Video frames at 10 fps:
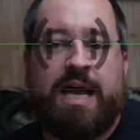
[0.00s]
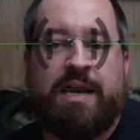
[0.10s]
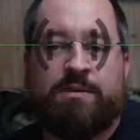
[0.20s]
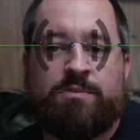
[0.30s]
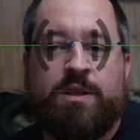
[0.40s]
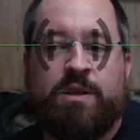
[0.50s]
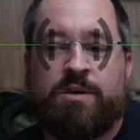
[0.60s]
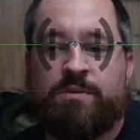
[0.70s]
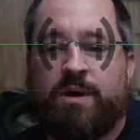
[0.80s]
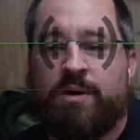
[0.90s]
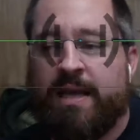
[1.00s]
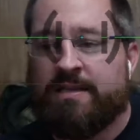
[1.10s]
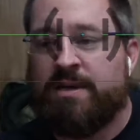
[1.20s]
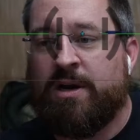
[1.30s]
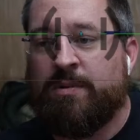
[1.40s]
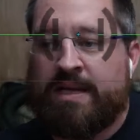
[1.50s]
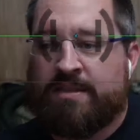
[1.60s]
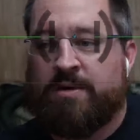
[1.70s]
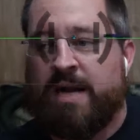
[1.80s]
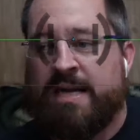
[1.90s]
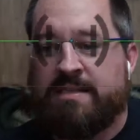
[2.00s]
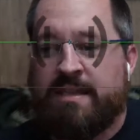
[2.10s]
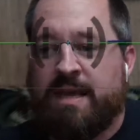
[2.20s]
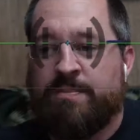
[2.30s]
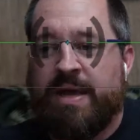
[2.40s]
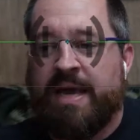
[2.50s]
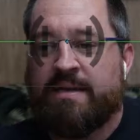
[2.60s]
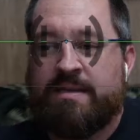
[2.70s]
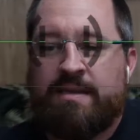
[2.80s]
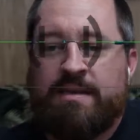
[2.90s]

I don't know. Oh yeah, sorry, we got the Horizon line back.